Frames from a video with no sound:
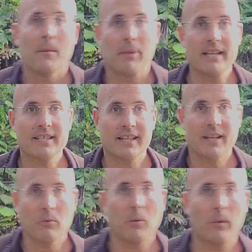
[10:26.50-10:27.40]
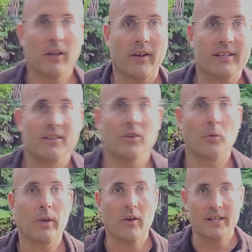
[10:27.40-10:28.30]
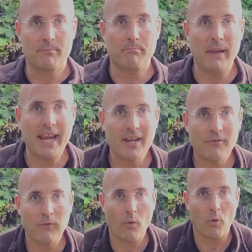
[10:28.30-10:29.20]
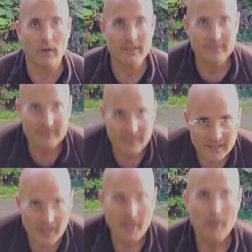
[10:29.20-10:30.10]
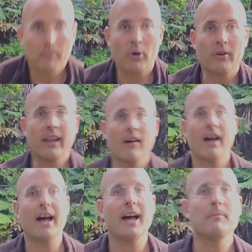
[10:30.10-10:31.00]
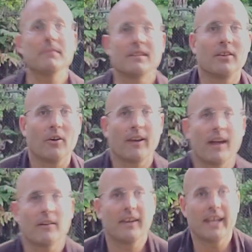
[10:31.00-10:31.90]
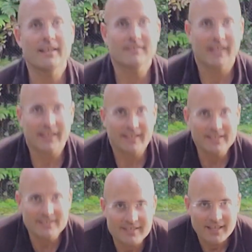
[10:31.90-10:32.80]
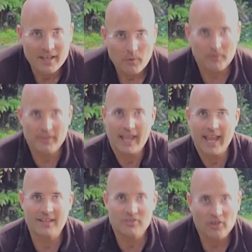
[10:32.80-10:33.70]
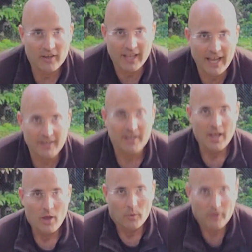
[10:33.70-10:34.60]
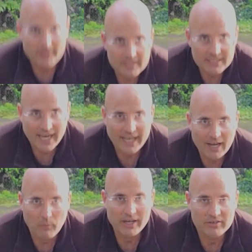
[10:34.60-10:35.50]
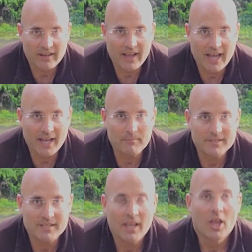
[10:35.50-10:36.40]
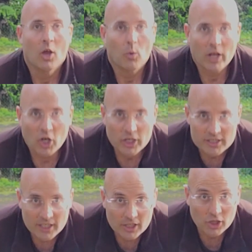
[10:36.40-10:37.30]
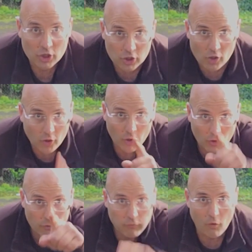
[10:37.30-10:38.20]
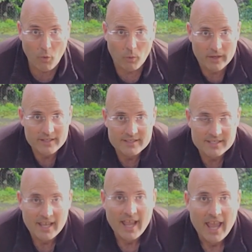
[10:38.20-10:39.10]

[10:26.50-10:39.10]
Basically what we're going to do, we're going to bend forwards, putting our arms on our knees like this, with the hands turned out. We're going to take our weight on our arms. We're going to look forwards.